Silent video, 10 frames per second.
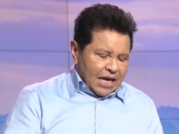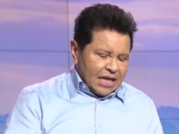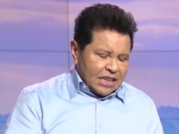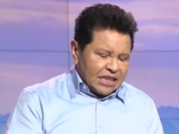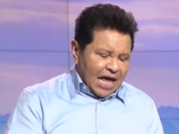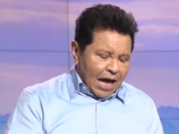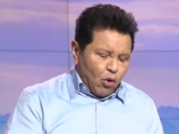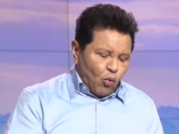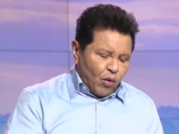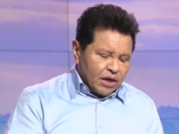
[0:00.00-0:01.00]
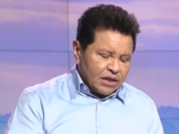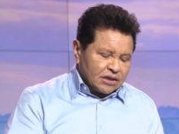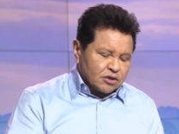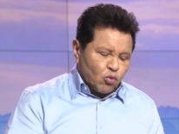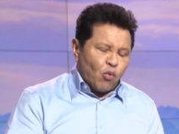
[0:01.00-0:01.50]
and that what
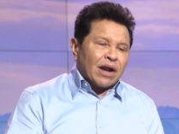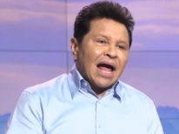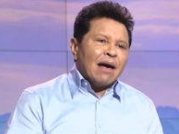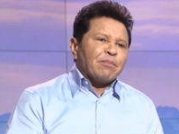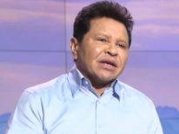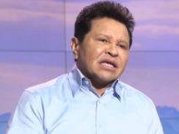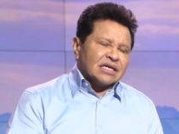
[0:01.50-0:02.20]
is what happened